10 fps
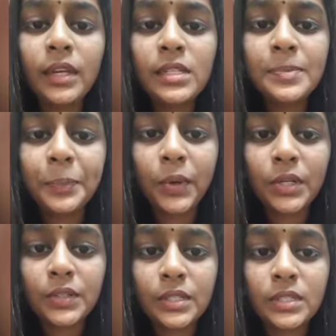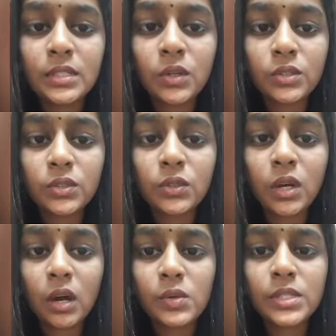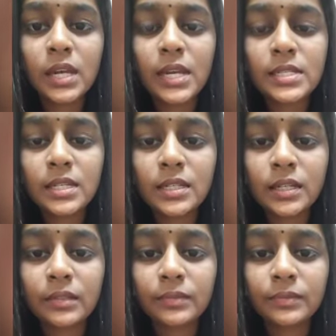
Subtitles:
these pollutants also caused acid rain.